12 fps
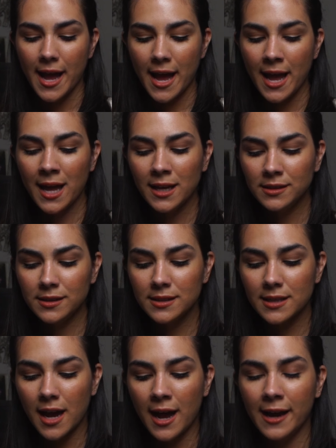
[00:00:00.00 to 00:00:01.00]
And
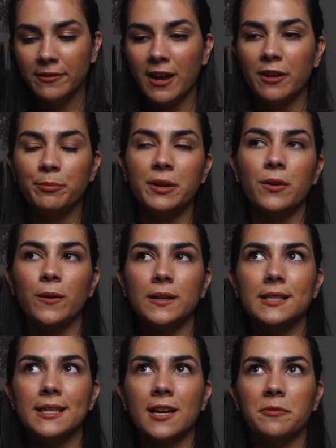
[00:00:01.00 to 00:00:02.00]
I had been
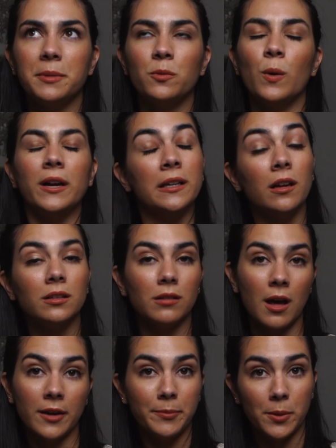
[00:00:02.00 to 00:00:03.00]
noticing I've been wearing a
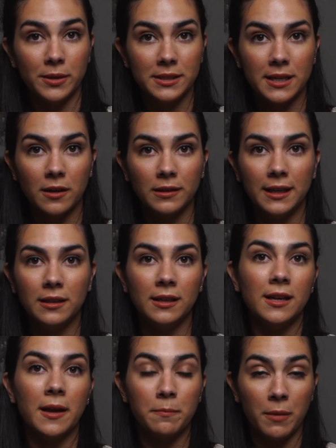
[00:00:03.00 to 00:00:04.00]
lot of ponytail
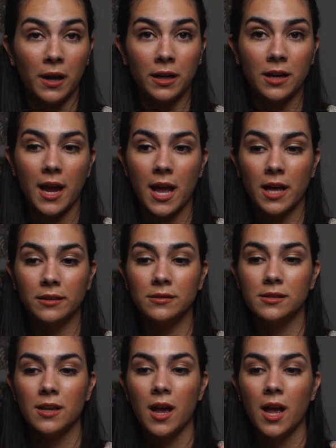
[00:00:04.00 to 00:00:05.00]
lately and bun, and